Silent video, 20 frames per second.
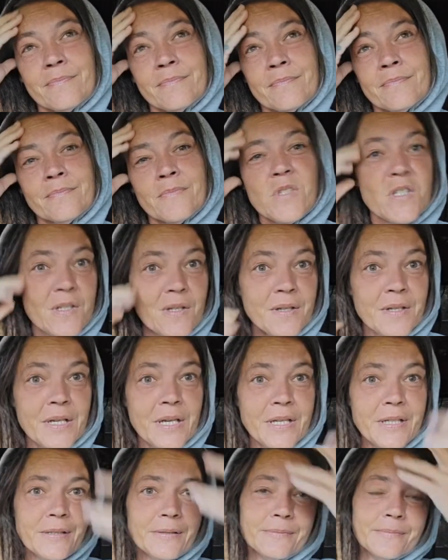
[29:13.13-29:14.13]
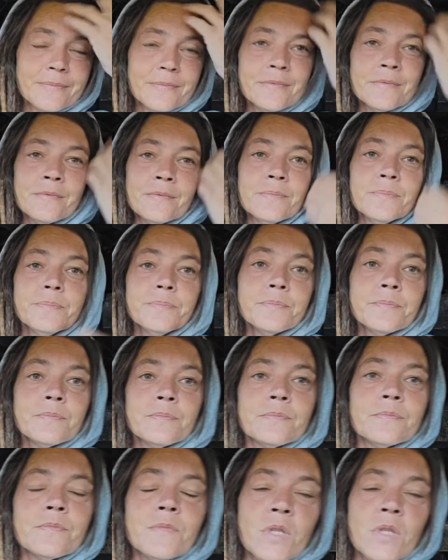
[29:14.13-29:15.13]
Sunday
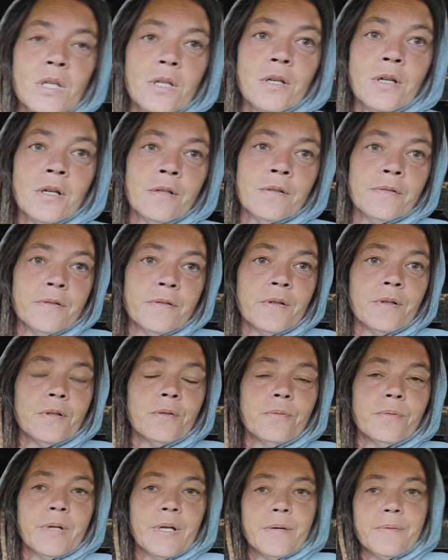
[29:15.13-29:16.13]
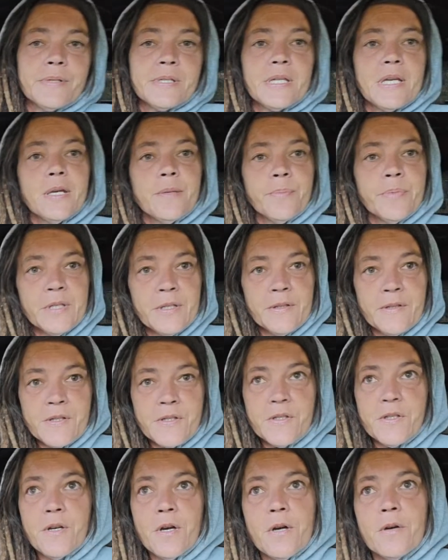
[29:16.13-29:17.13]
of when I was camping in the
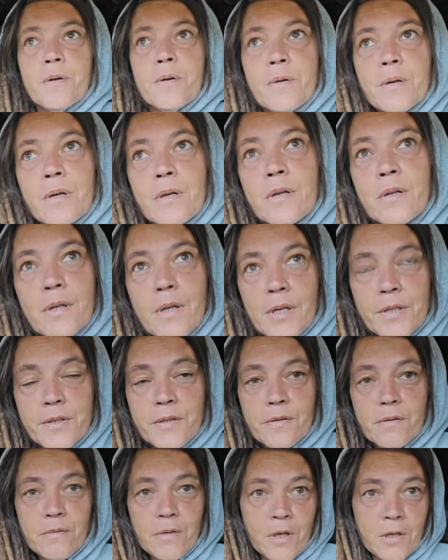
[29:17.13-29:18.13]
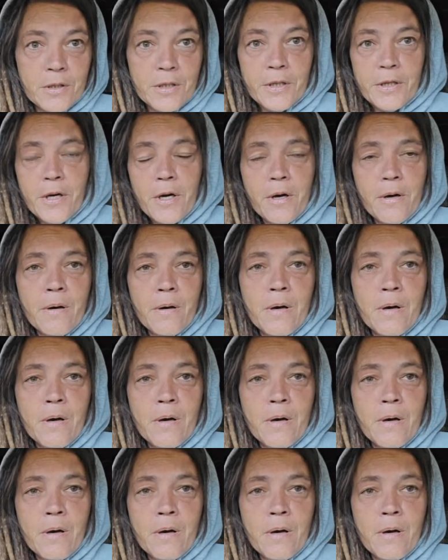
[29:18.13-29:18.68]
snow not too long ago.